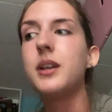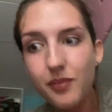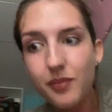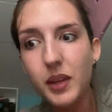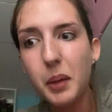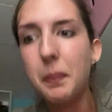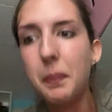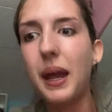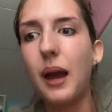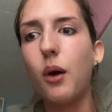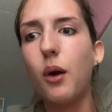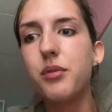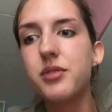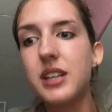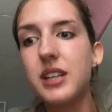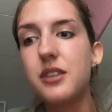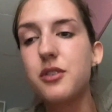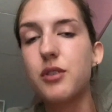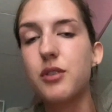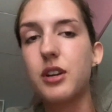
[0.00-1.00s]
But yeah,
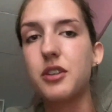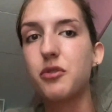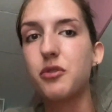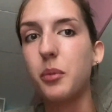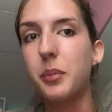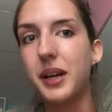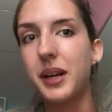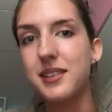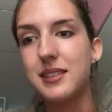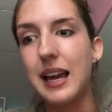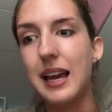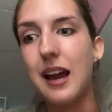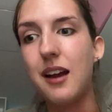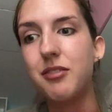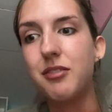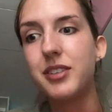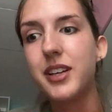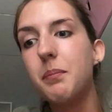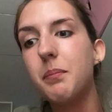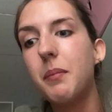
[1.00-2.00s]
obviously it's stressful because I
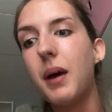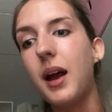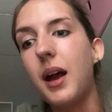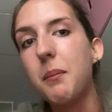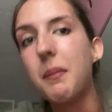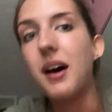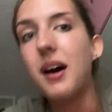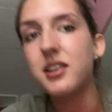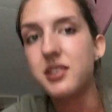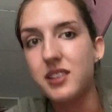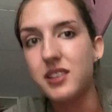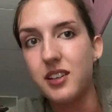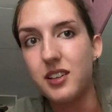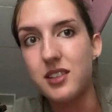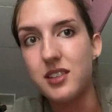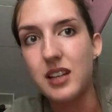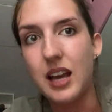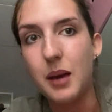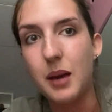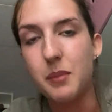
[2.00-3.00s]
have my master's
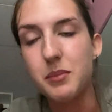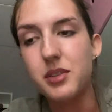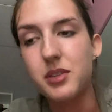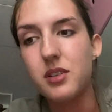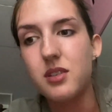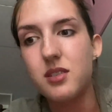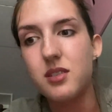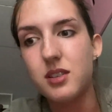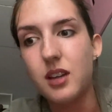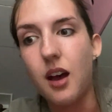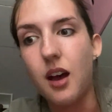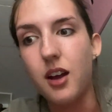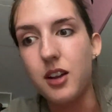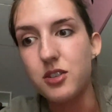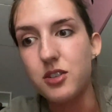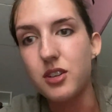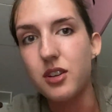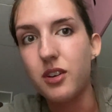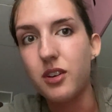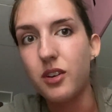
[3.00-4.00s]
exams
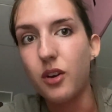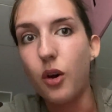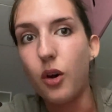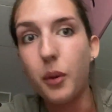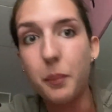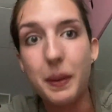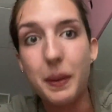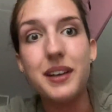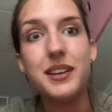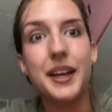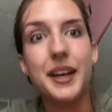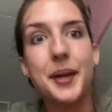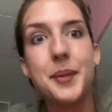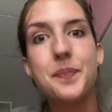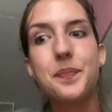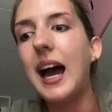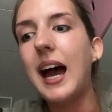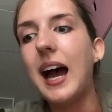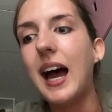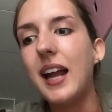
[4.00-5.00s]
start on Monday
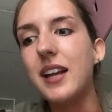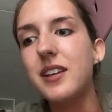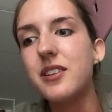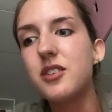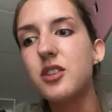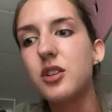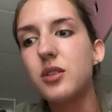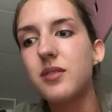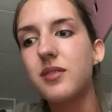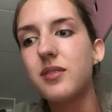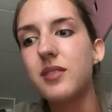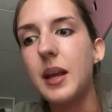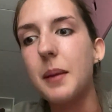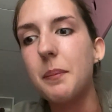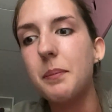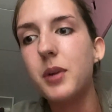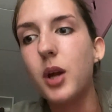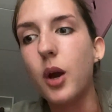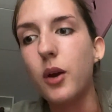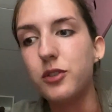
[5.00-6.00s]
and them
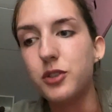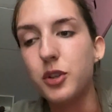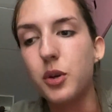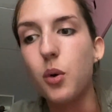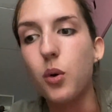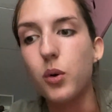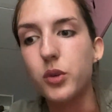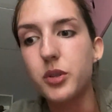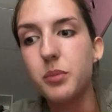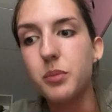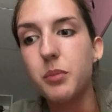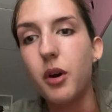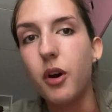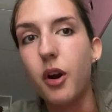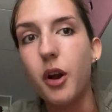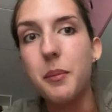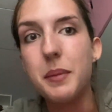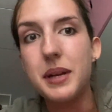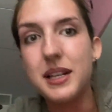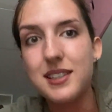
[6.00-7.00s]
going to court
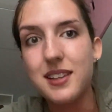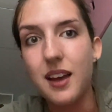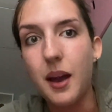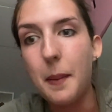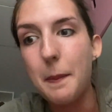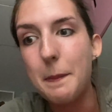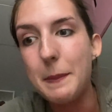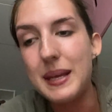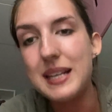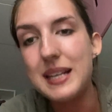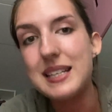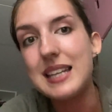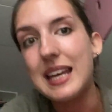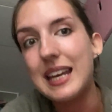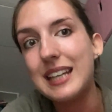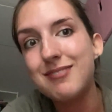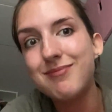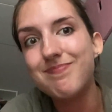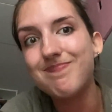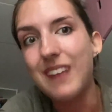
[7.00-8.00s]
tomorrow means that I'm
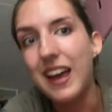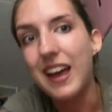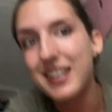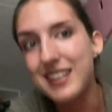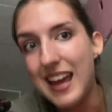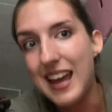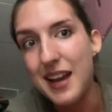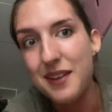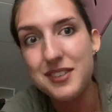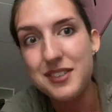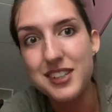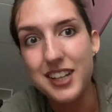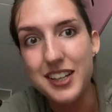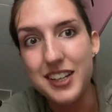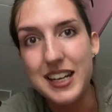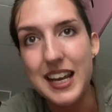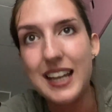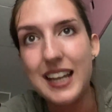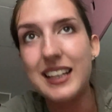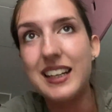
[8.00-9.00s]
missing a day of
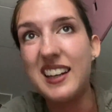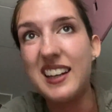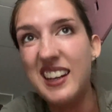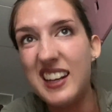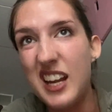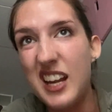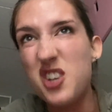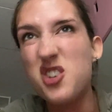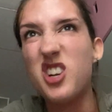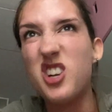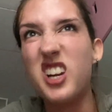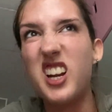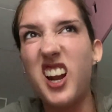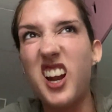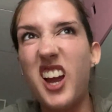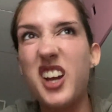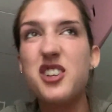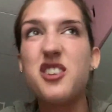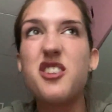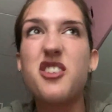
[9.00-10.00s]
studying literally
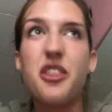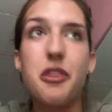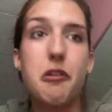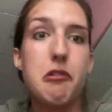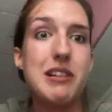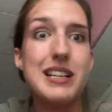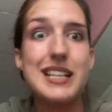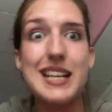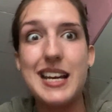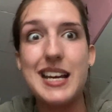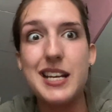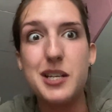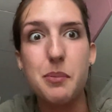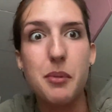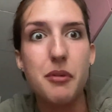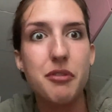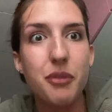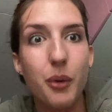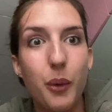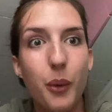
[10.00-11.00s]
like three days
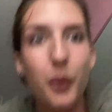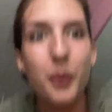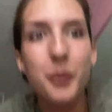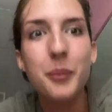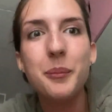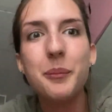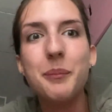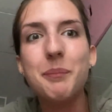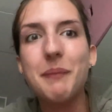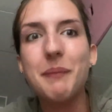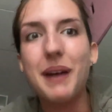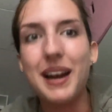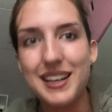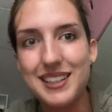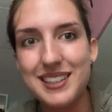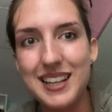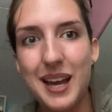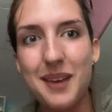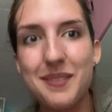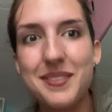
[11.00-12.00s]
before my
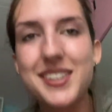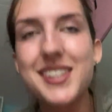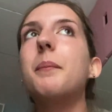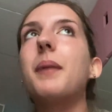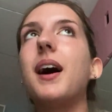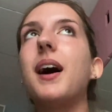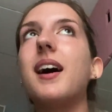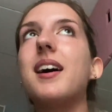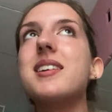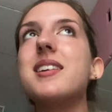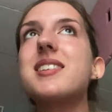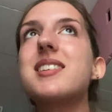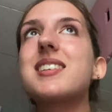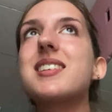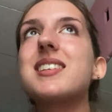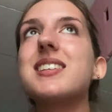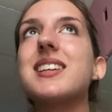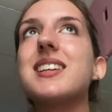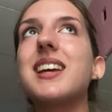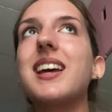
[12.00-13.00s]
exams but
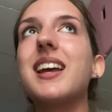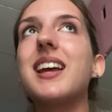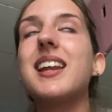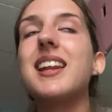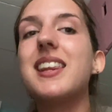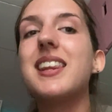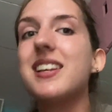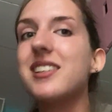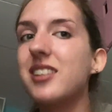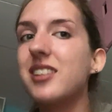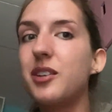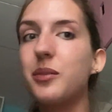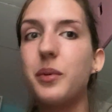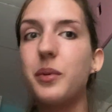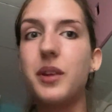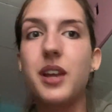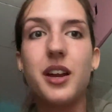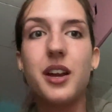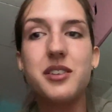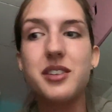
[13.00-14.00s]
uh, this is the
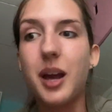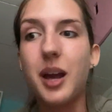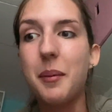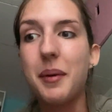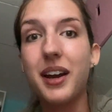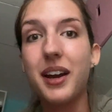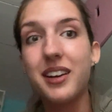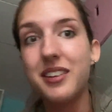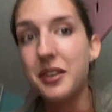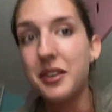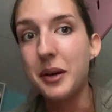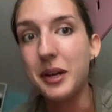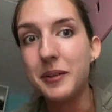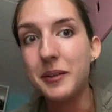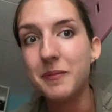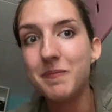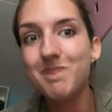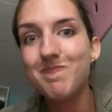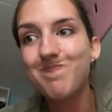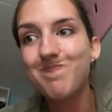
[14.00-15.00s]
only time I can do it
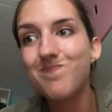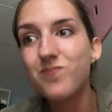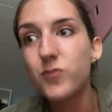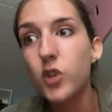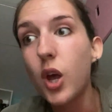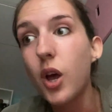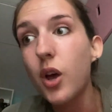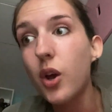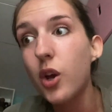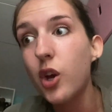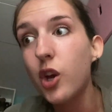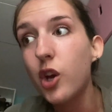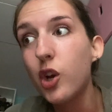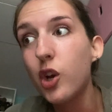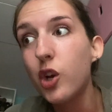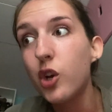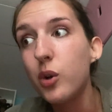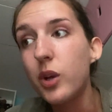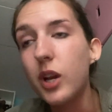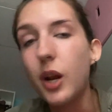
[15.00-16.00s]

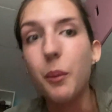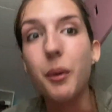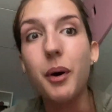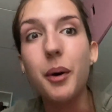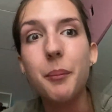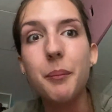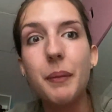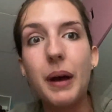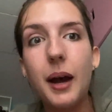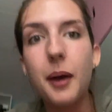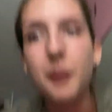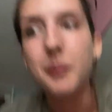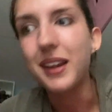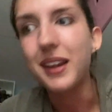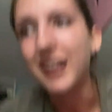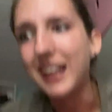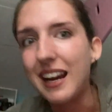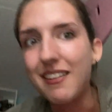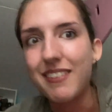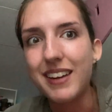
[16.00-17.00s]
so you know what I'm
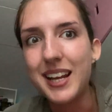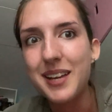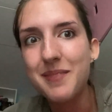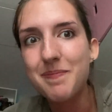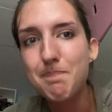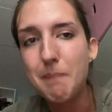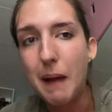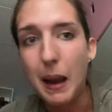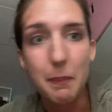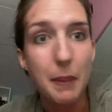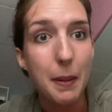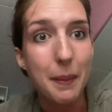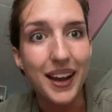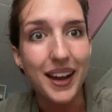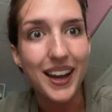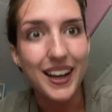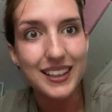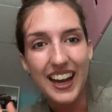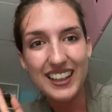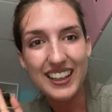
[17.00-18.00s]
gonna get ready pack my
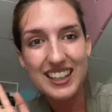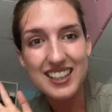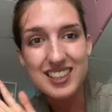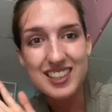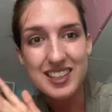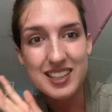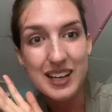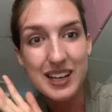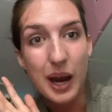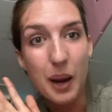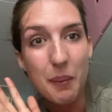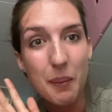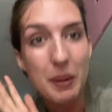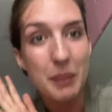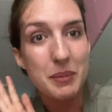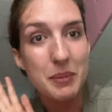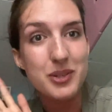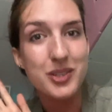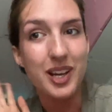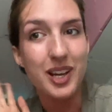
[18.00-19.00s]
bag and listen to calming
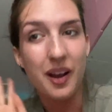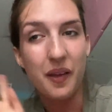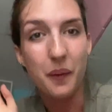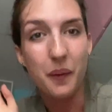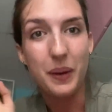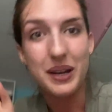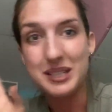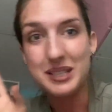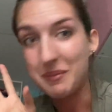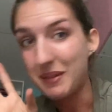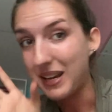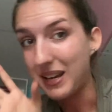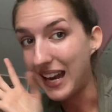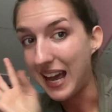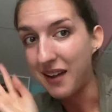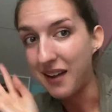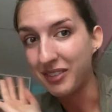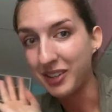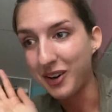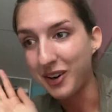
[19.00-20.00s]
music otherwise I'm gonna
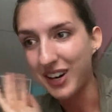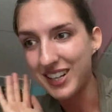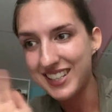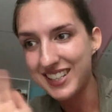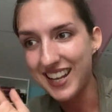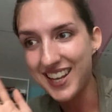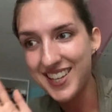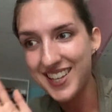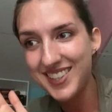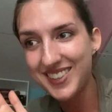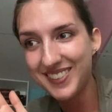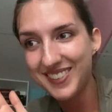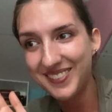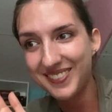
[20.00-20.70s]
have a crisis